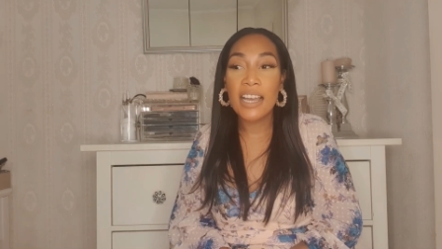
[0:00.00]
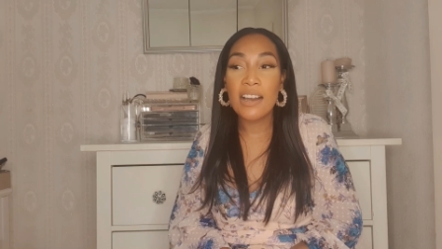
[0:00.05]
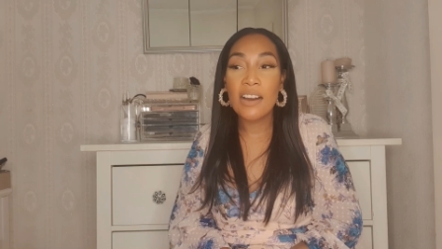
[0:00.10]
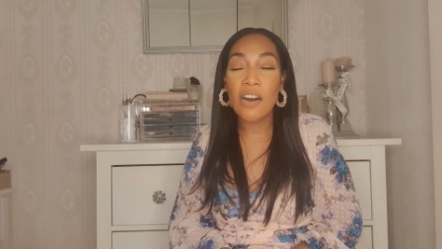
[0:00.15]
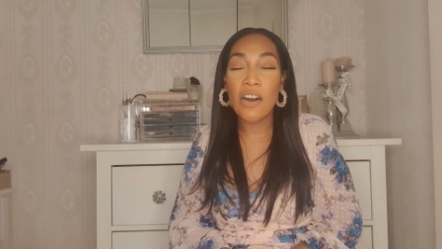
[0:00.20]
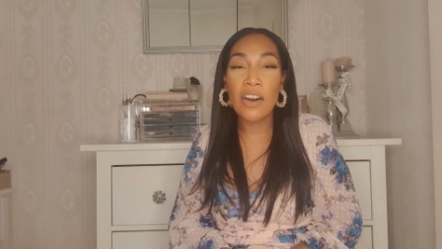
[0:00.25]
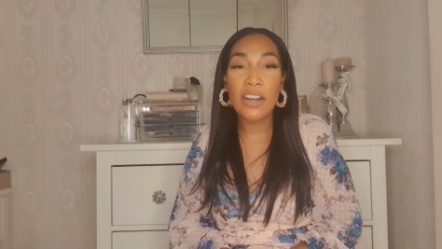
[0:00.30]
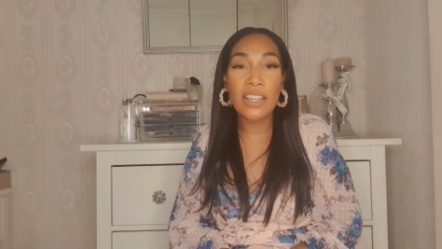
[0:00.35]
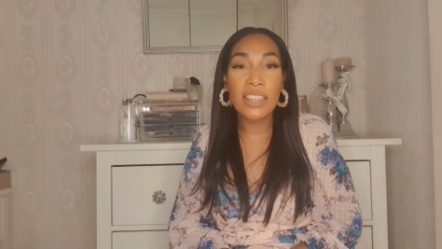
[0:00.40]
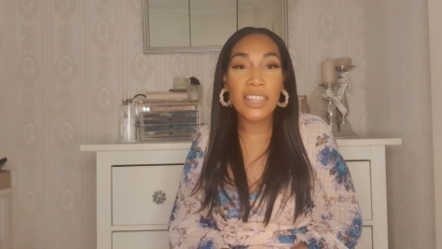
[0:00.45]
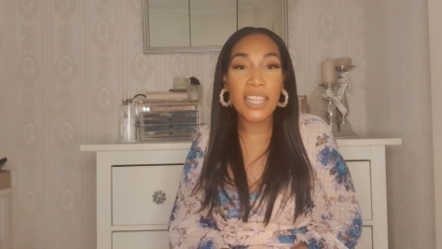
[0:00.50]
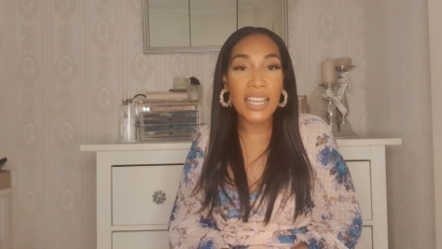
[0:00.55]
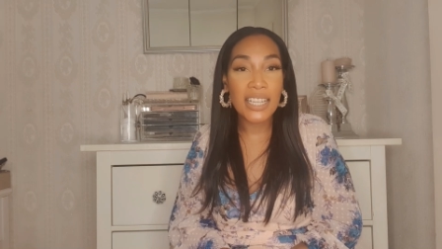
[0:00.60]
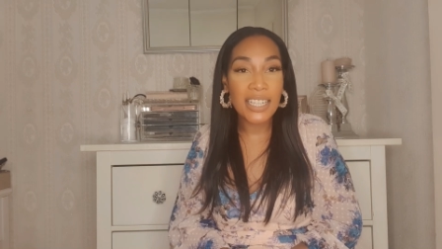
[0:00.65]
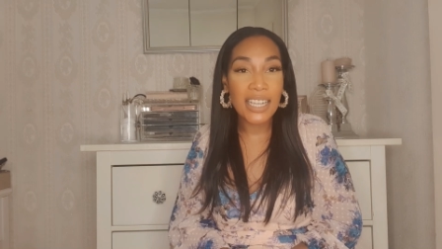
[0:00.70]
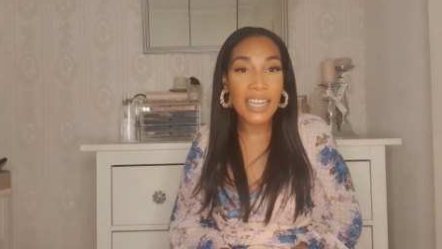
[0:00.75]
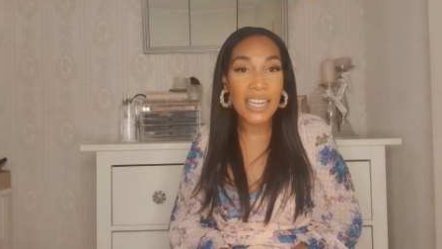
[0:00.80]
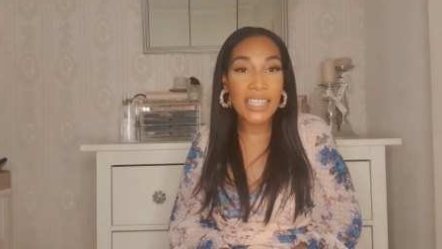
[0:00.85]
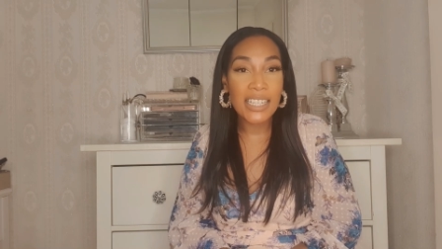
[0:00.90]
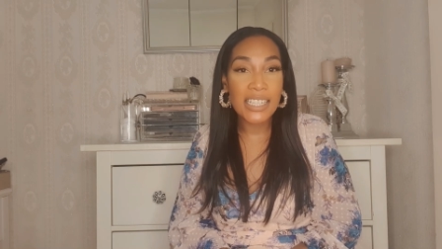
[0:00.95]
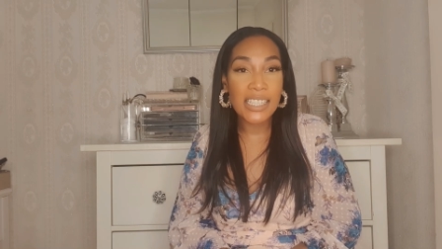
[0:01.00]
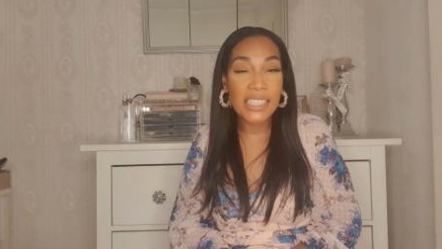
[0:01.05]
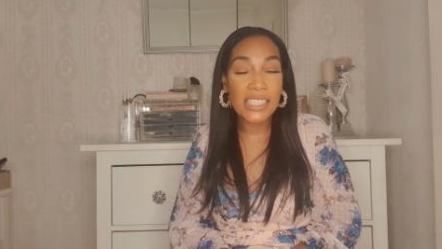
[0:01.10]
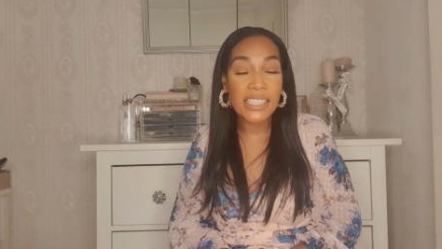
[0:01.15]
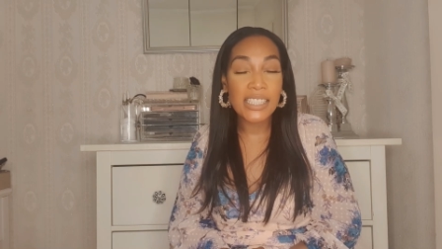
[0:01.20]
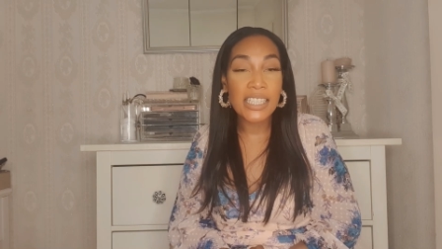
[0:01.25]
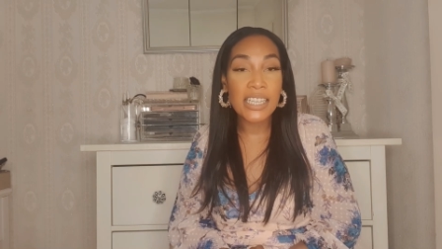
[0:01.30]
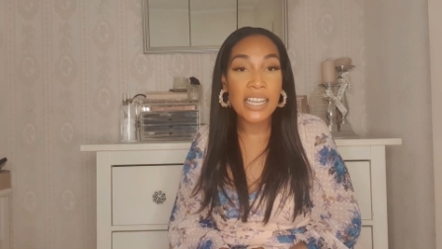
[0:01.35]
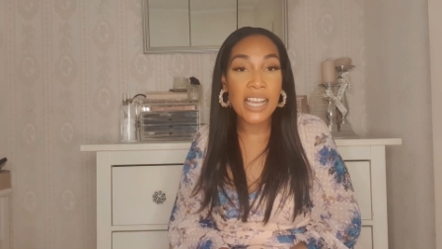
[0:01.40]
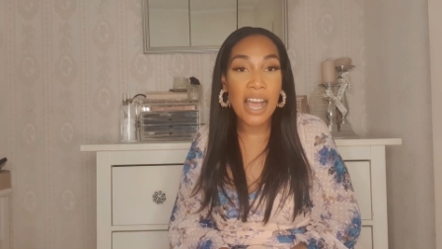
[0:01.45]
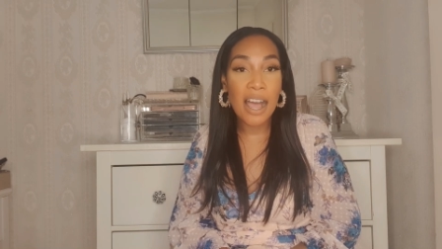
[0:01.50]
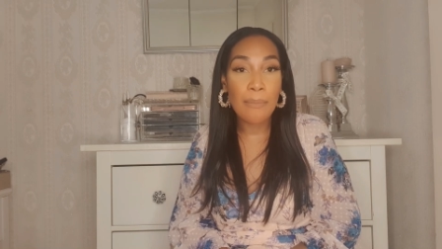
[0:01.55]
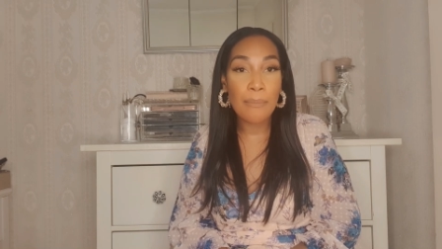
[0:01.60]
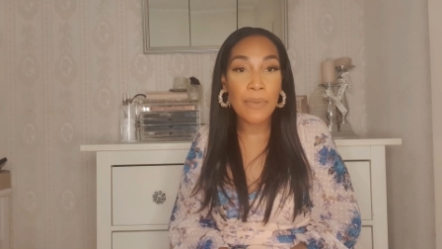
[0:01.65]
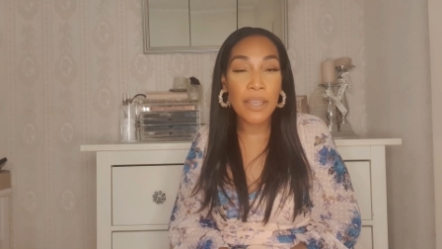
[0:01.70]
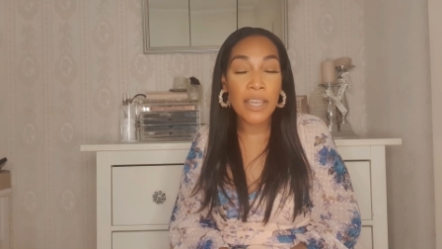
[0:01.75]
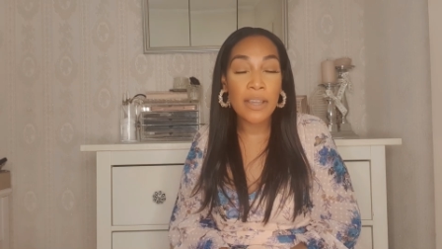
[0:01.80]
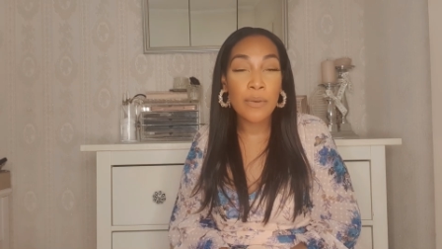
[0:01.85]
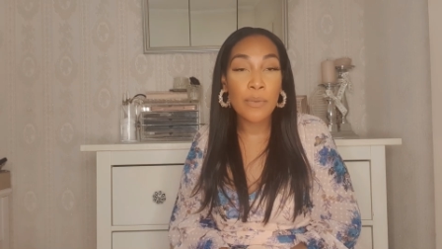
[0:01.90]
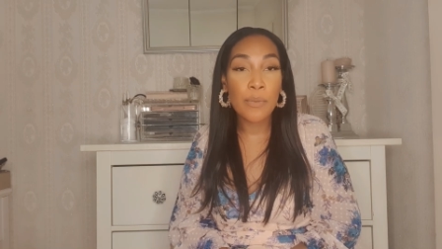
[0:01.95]
or thing that I didn't see
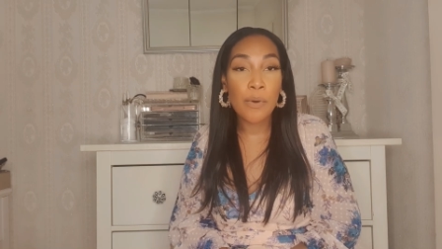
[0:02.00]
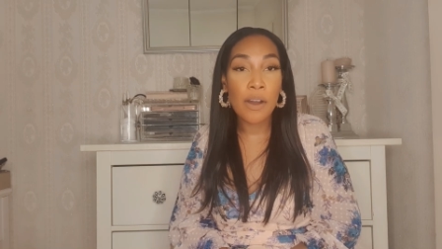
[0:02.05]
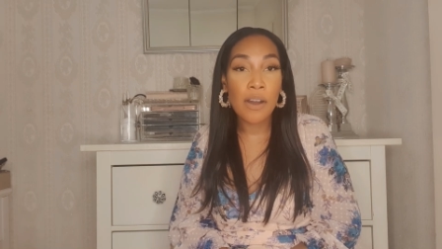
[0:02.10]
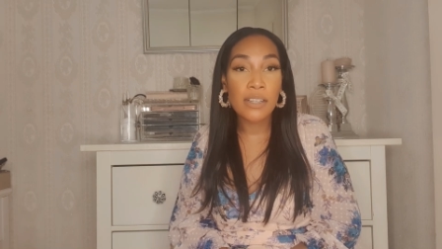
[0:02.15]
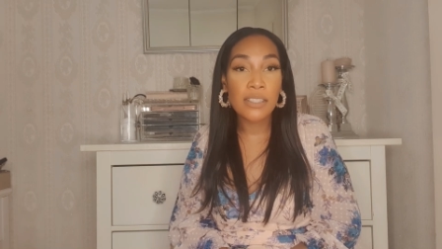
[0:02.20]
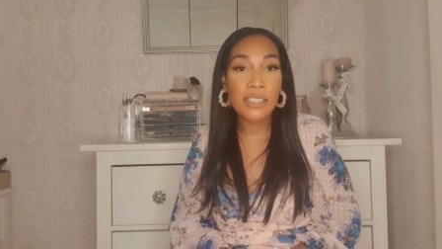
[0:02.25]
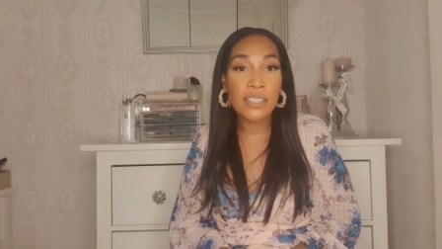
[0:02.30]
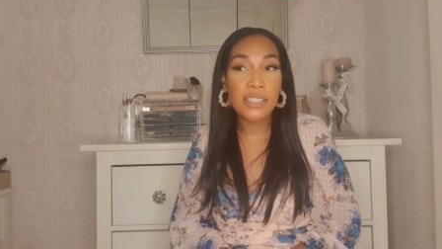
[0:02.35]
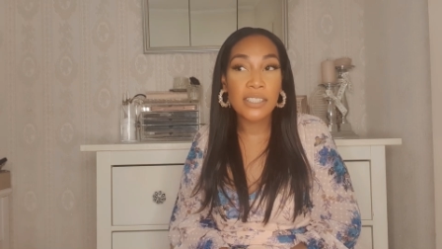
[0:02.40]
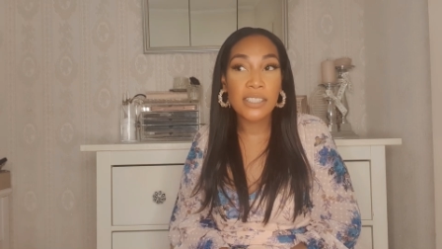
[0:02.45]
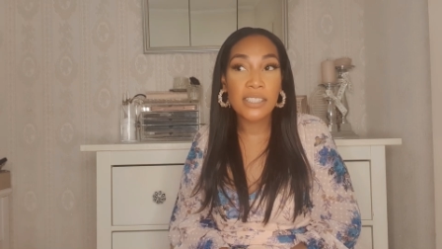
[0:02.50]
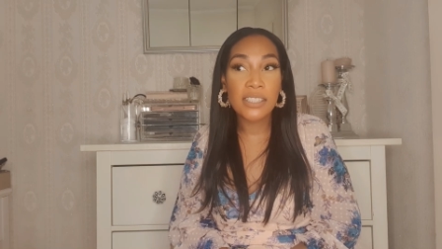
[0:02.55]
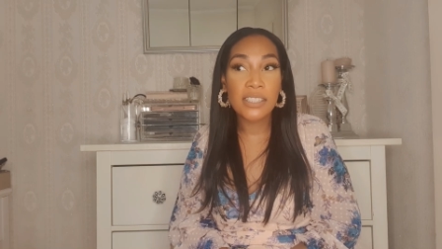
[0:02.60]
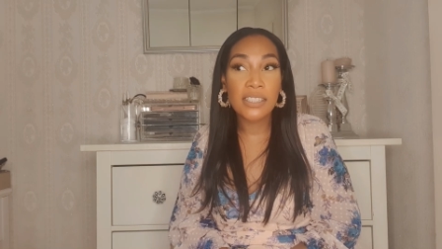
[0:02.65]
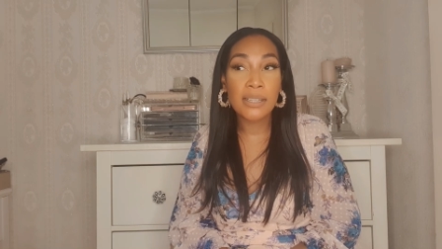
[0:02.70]
coming was